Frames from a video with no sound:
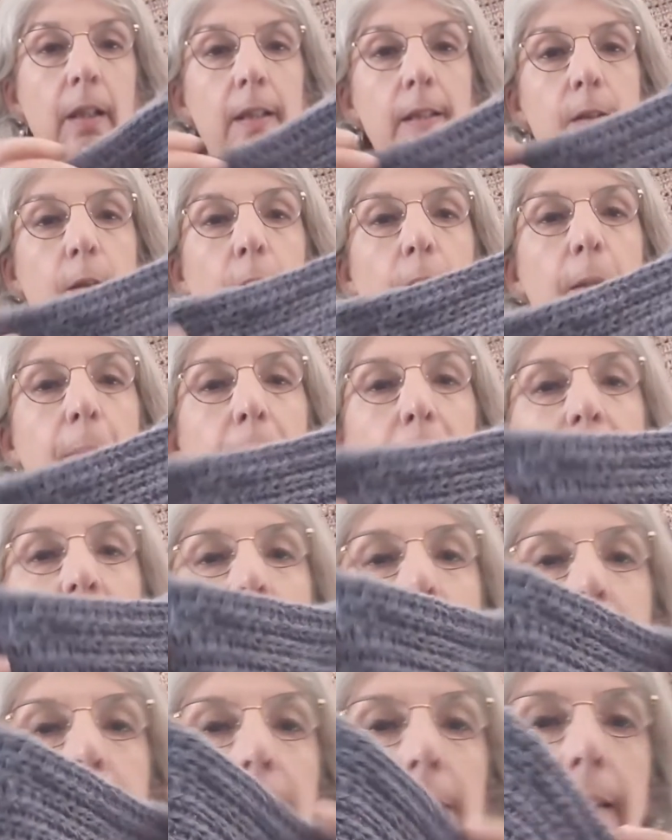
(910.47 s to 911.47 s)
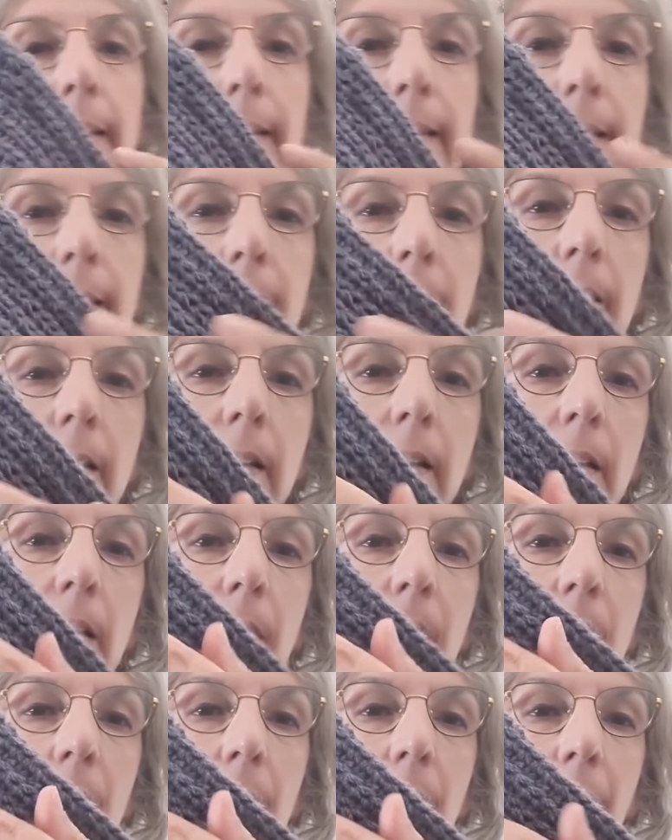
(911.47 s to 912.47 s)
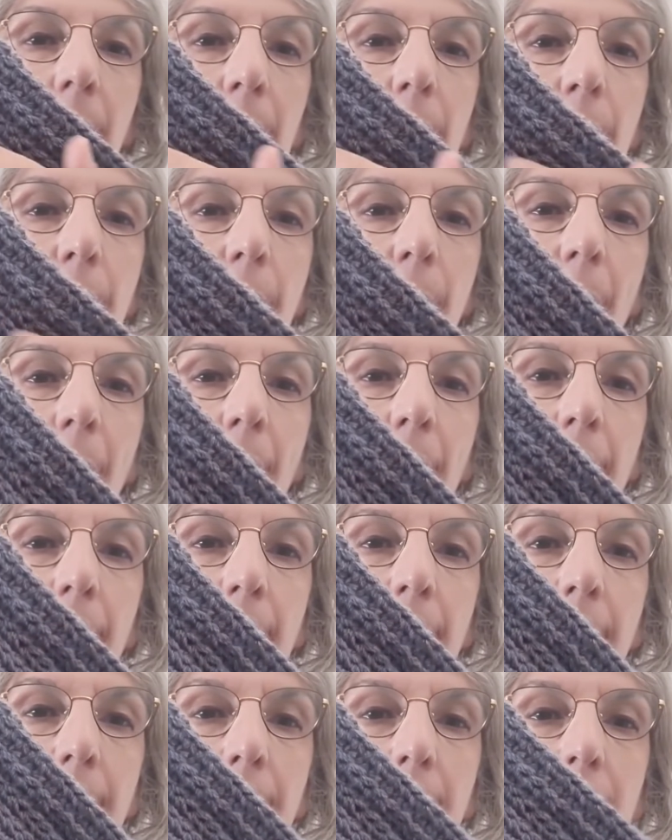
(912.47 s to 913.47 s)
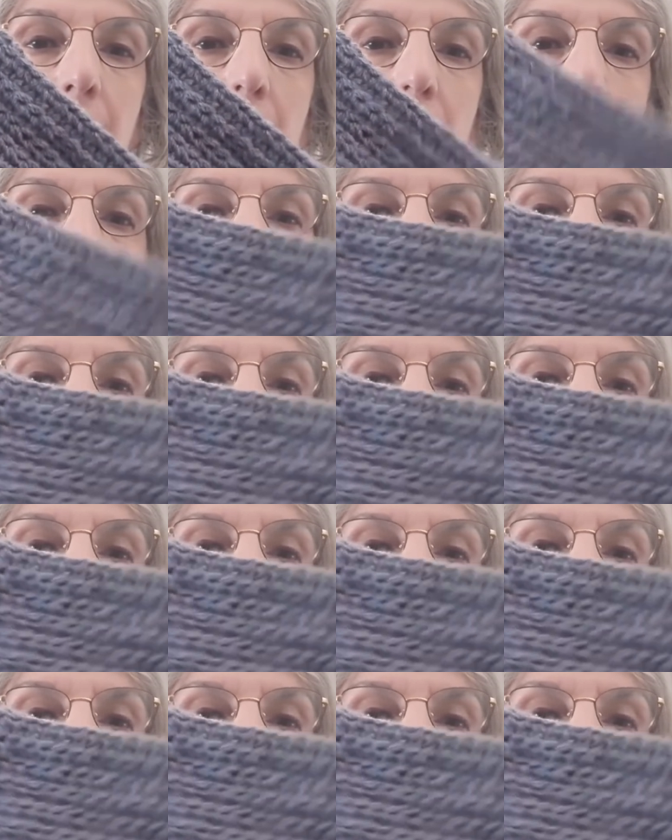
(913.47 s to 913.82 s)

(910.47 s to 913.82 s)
so it makes these kind of lines